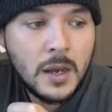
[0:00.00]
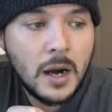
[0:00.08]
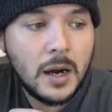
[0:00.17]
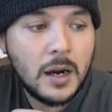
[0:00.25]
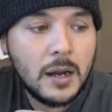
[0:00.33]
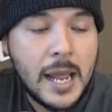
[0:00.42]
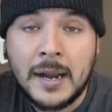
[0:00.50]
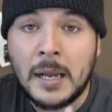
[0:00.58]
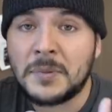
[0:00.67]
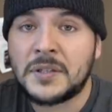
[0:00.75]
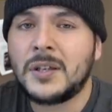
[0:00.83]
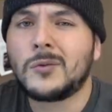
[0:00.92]
And
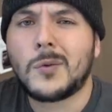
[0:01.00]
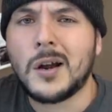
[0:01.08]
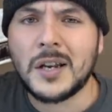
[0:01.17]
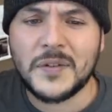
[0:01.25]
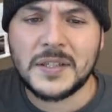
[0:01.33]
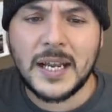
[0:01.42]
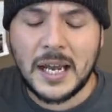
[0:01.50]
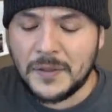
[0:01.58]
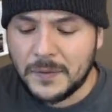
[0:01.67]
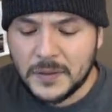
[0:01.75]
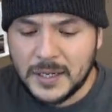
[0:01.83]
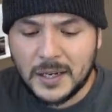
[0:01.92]
I'm still wrong to this day. I
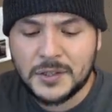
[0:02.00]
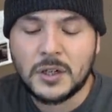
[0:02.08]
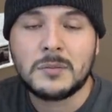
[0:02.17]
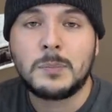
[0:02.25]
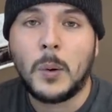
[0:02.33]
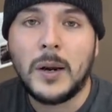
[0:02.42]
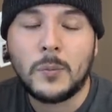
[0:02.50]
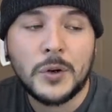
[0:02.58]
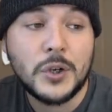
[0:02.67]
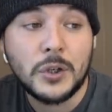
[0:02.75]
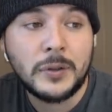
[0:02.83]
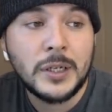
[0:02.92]
think there's, like, a certain point where
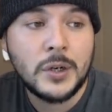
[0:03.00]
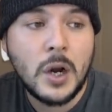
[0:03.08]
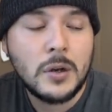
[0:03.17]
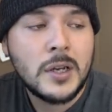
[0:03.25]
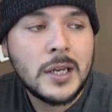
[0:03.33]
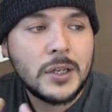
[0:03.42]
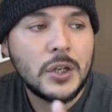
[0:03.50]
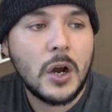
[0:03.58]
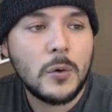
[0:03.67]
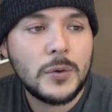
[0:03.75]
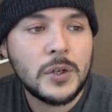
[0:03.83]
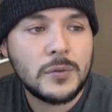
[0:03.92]
you can only know, you
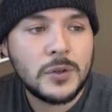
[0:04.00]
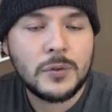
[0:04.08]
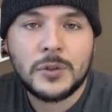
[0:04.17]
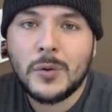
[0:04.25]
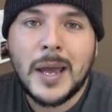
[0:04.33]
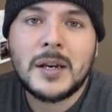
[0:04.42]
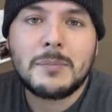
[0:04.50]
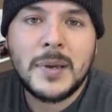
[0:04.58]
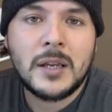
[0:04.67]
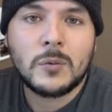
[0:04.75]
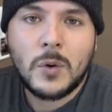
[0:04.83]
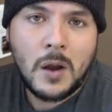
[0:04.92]
know, you end up
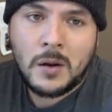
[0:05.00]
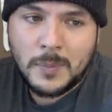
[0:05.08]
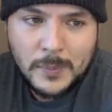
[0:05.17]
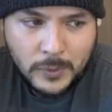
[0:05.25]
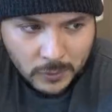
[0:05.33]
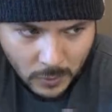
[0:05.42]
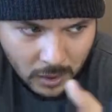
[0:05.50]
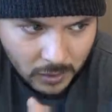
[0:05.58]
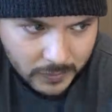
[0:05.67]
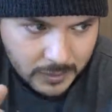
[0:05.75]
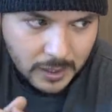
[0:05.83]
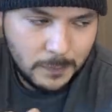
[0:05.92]
being wrong. People are wrong
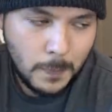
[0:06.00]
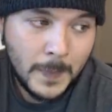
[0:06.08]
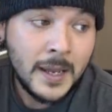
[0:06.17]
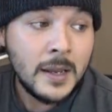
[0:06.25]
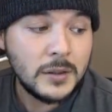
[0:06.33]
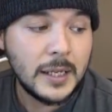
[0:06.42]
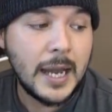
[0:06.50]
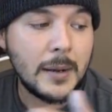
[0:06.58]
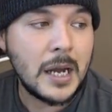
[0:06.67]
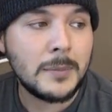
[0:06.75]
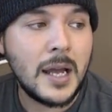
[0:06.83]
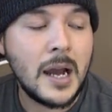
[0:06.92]
all the time. Like,
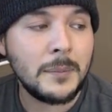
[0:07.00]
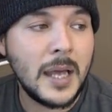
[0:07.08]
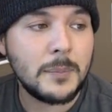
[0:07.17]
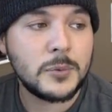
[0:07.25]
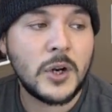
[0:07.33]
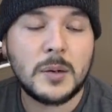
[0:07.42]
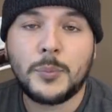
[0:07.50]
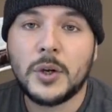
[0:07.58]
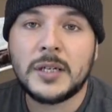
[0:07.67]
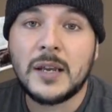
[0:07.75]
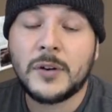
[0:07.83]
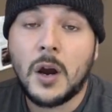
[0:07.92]
I'm not trying to
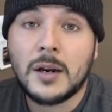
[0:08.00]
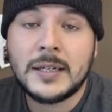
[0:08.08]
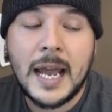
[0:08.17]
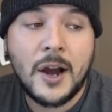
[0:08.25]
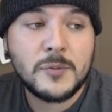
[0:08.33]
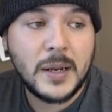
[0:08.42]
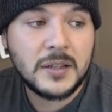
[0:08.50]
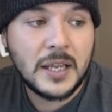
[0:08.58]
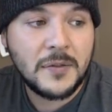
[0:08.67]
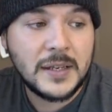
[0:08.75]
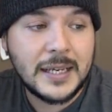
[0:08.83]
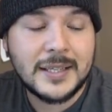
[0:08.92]
put David Hogg down because
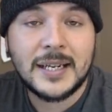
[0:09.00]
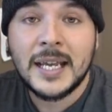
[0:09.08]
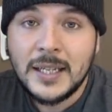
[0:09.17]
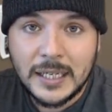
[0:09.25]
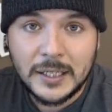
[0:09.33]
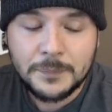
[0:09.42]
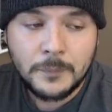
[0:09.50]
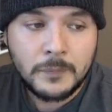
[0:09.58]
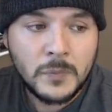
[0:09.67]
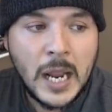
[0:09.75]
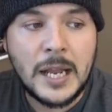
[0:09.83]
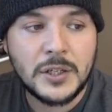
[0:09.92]
I think he's an idiot.
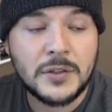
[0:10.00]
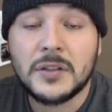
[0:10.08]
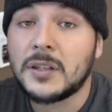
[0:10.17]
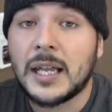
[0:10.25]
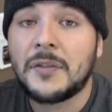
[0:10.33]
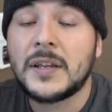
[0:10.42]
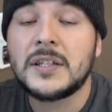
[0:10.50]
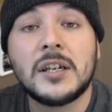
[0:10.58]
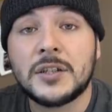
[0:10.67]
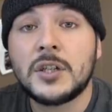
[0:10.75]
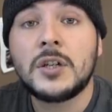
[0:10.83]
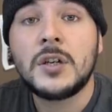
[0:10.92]
I just think there's a lot of he
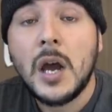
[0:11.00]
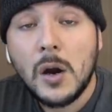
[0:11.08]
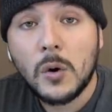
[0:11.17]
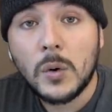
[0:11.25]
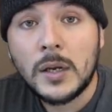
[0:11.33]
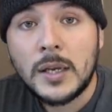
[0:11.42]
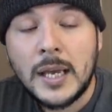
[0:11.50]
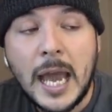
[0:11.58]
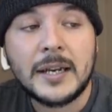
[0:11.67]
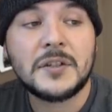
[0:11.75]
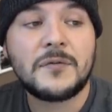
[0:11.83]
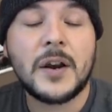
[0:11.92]
doesn't know.
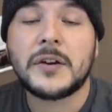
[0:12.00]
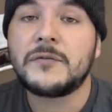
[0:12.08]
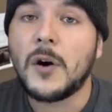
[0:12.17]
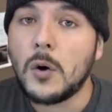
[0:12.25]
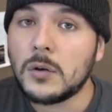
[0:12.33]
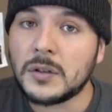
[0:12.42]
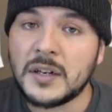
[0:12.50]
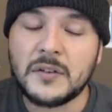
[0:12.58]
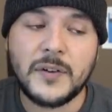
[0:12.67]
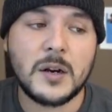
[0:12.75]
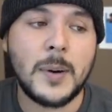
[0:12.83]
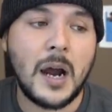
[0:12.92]
And he's very vocal and in a
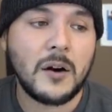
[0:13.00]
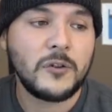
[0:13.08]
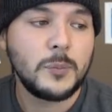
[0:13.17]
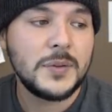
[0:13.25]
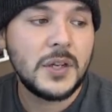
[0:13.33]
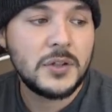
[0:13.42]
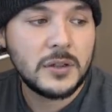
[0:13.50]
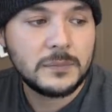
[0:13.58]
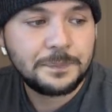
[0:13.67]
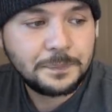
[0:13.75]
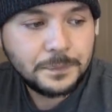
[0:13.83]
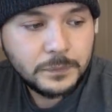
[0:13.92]
very powerful position.
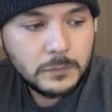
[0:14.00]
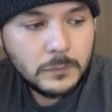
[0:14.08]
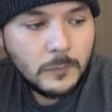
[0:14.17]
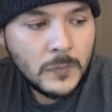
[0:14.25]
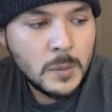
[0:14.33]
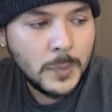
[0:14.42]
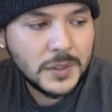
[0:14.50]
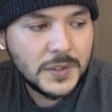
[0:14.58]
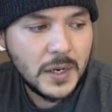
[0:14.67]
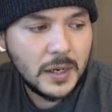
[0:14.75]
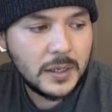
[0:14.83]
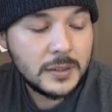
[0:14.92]
But,
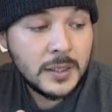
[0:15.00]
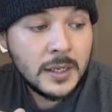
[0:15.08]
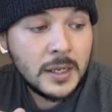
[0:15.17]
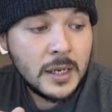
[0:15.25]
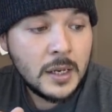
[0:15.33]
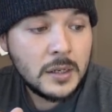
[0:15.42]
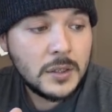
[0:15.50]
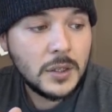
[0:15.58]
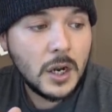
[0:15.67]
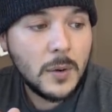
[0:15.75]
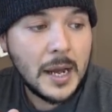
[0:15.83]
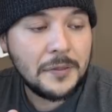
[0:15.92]
you
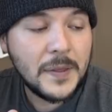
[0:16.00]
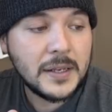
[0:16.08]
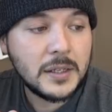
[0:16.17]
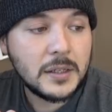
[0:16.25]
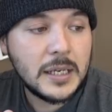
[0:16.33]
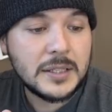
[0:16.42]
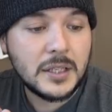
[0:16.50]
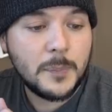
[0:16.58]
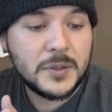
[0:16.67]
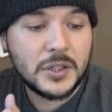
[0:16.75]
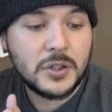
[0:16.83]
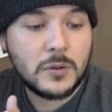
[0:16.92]
know, I think he's in a
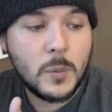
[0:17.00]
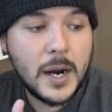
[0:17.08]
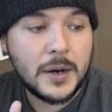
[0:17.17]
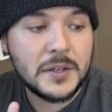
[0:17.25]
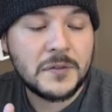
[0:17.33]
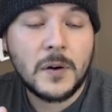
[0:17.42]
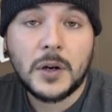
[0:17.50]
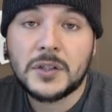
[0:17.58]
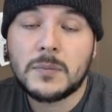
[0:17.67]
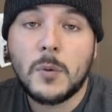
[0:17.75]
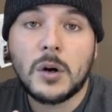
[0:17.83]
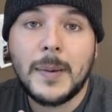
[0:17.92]
position where his focus
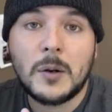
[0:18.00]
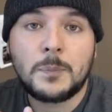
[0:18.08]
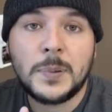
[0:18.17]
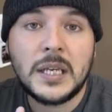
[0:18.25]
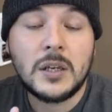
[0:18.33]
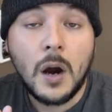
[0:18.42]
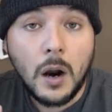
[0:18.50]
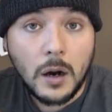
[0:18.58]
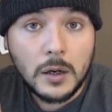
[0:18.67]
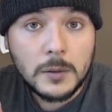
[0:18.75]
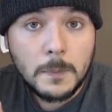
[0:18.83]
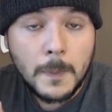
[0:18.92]
is more about
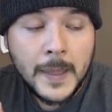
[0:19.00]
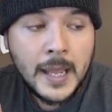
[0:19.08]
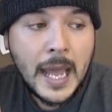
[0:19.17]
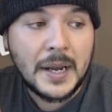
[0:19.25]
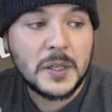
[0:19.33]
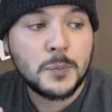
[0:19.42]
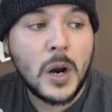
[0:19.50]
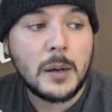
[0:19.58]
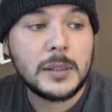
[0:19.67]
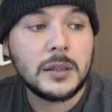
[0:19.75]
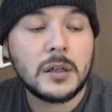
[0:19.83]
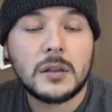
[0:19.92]
PR, and he's
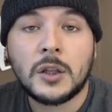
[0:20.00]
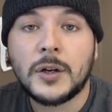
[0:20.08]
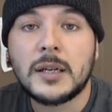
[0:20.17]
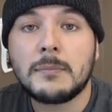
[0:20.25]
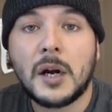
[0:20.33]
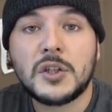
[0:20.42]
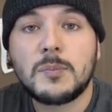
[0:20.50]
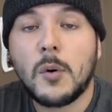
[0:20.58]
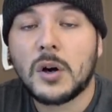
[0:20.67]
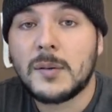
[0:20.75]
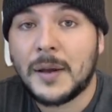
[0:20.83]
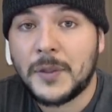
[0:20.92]
probably learning much
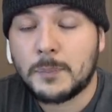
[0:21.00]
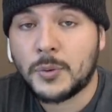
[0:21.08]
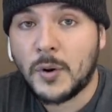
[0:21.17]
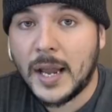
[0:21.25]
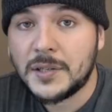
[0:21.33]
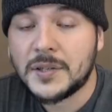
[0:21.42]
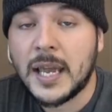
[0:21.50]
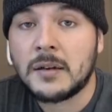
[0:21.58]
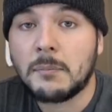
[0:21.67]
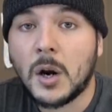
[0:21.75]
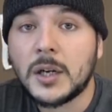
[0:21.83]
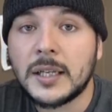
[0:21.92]
more about the press
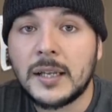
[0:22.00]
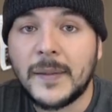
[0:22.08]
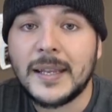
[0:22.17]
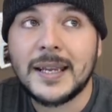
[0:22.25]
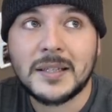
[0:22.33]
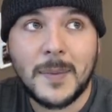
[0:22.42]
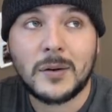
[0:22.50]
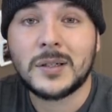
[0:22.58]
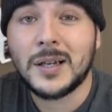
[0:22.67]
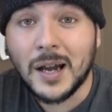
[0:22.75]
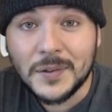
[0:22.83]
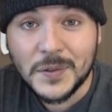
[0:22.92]
and marketing than he is
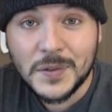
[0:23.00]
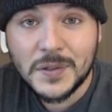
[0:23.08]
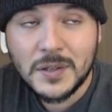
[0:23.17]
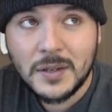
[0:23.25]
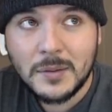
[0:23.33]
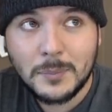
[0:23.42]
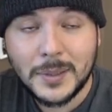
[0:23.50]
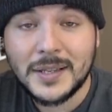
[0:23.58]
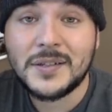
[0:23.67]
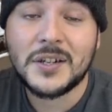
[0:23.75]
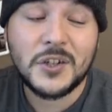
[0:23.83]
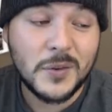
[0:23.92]
about guns. But
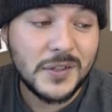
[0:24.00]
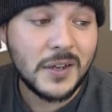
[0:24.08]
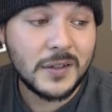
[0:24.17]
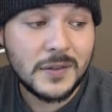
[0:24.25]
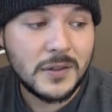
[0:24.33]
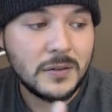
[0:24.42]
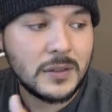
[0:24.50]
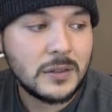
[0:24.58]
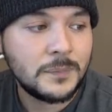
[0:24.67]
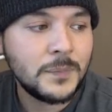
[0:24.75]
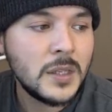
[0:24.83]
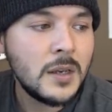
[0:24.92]
his issue is guns, so, you know.